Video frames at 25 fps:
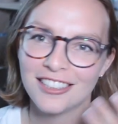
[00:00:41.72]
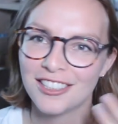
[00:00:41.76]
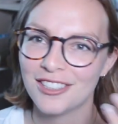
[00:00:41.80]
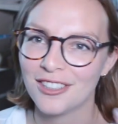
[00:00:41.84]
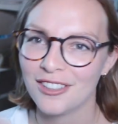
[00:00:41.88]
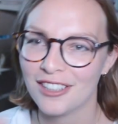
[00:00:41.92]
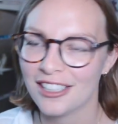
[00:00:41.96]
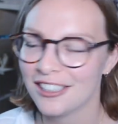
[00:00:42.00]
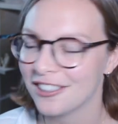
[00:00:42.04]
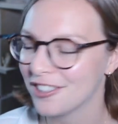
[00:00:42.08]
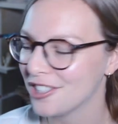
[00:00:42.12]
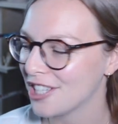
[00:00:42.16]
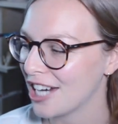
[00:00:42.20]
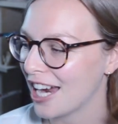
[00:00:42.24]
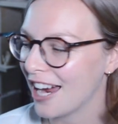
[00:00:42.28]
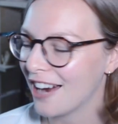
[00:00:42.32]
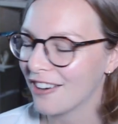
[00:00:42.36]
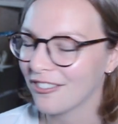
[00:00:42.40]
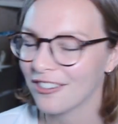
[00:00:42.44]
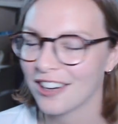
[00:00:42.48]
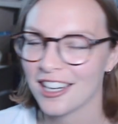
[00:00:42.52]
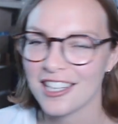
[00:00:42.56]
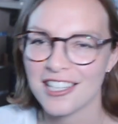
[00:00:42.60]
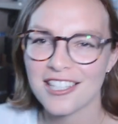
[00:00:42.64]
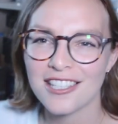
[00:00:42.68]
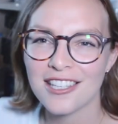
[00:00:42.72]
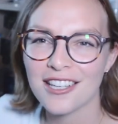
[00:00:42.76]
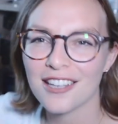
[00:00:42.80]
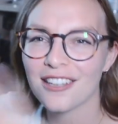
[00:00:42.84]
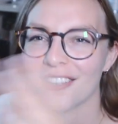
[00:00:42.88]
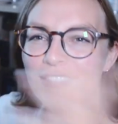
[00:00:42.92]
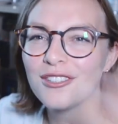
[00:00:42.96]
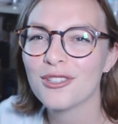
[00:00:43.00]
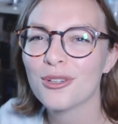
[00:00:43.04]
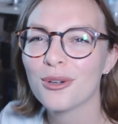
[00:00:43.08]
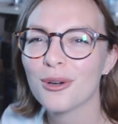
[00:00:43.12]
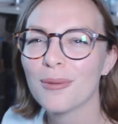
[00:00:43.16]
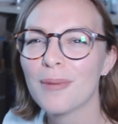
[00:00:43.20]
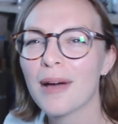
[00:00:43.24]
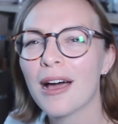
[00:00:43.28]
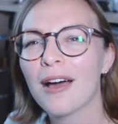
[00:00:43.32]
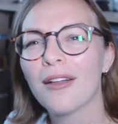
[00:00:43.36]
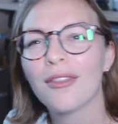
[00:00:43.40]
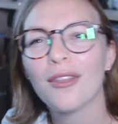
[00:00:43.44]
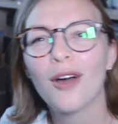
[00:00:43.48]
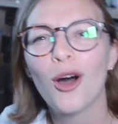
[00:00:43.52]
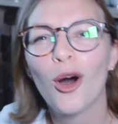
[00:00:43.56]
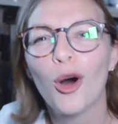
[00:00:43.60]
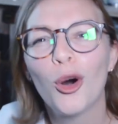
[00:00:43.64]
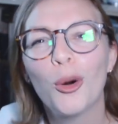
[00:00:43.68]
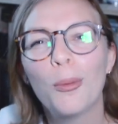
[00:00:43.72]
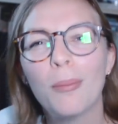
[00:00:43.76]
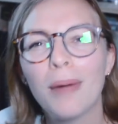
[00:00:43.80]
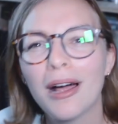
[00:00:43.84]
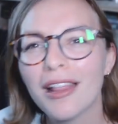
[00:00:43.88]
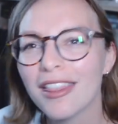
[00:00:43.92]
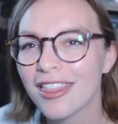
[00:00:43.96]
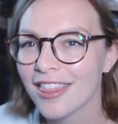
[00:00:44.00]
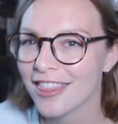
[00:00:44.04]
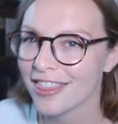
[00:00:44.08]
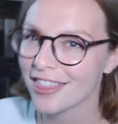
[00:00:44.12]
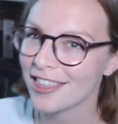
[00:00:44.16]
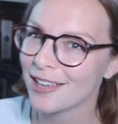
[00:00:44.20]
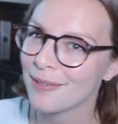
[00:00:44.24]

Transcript: little chat where I just talk about the whole month